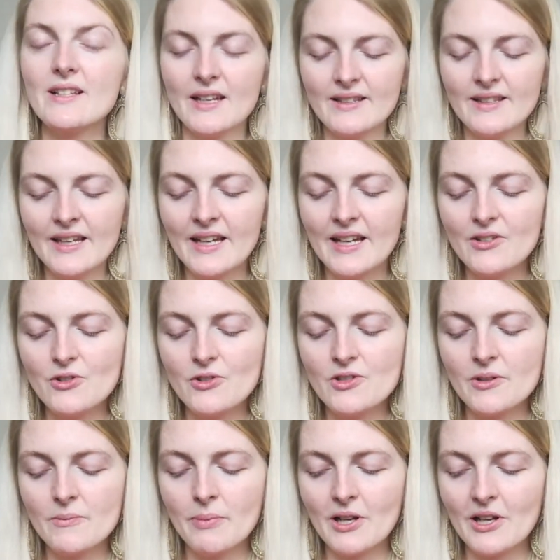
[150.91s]
I think I
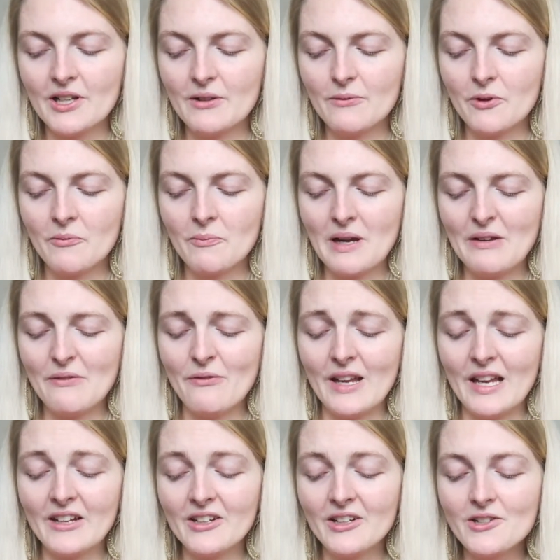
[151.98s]
just applied it with my
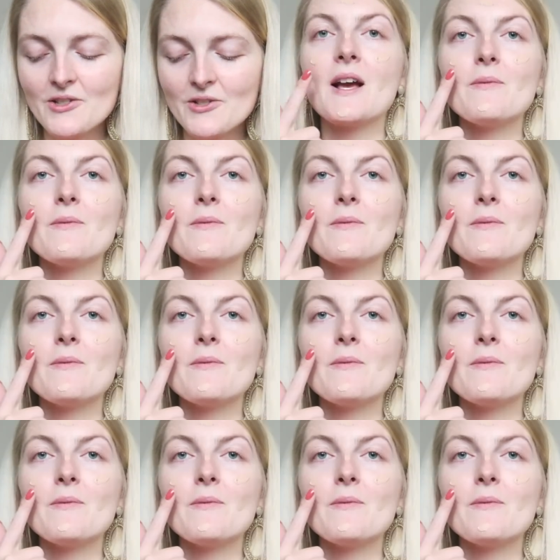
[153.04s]
fingers.